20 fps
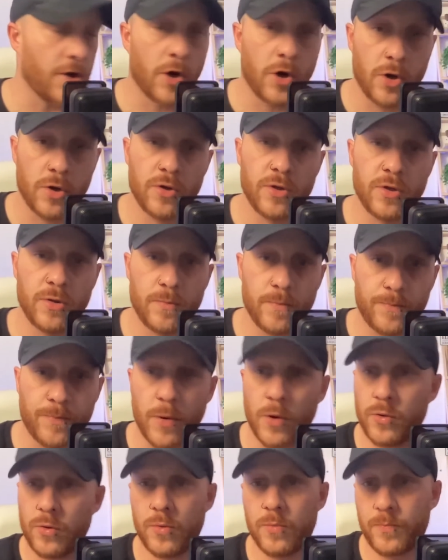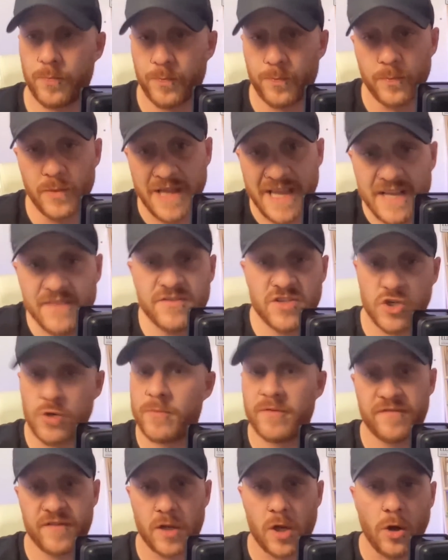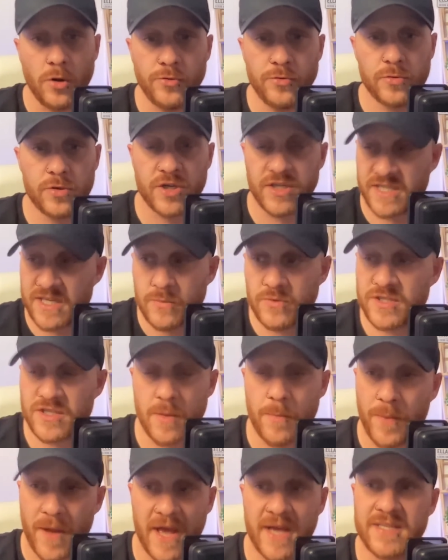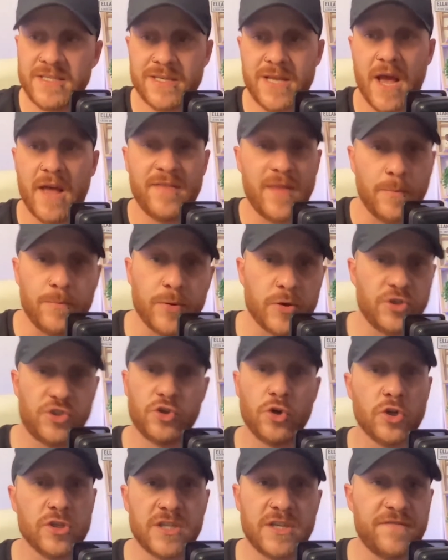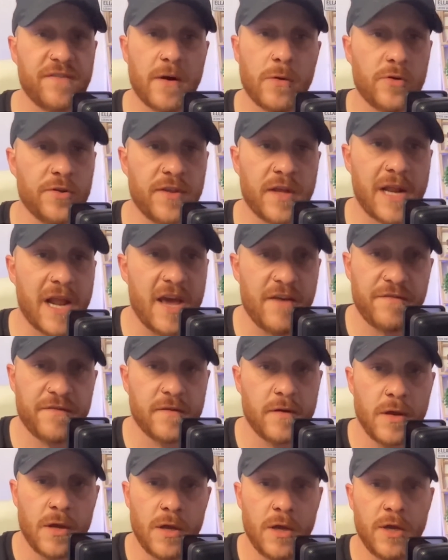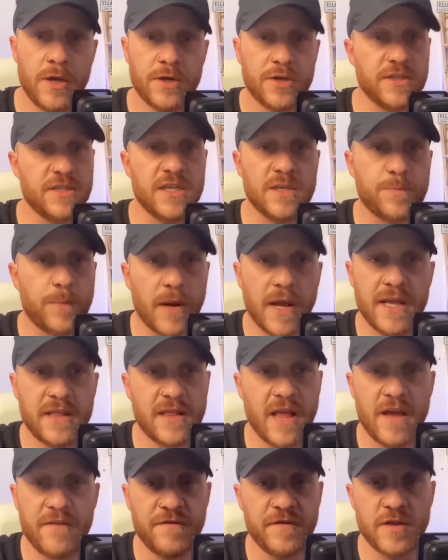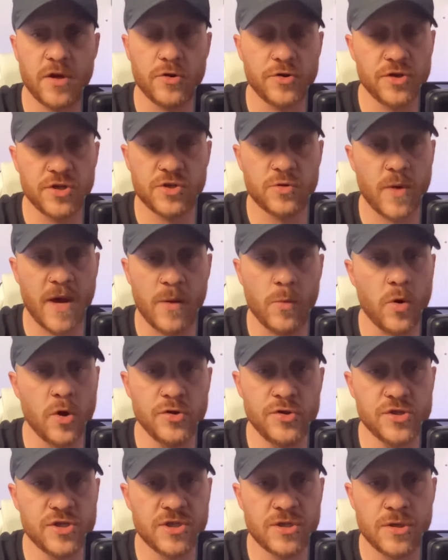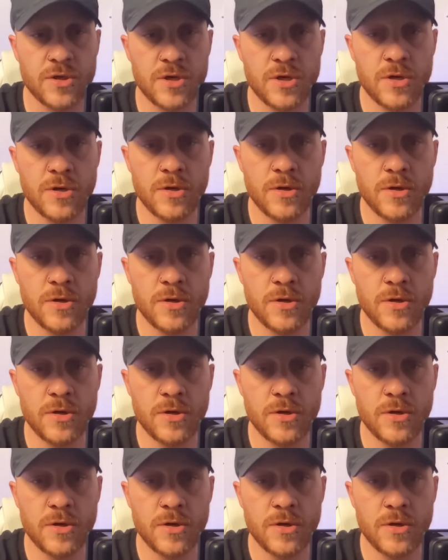You know, leave Somerville on because he was the best and then put Joseph out on the left because he's played there for the under-21s.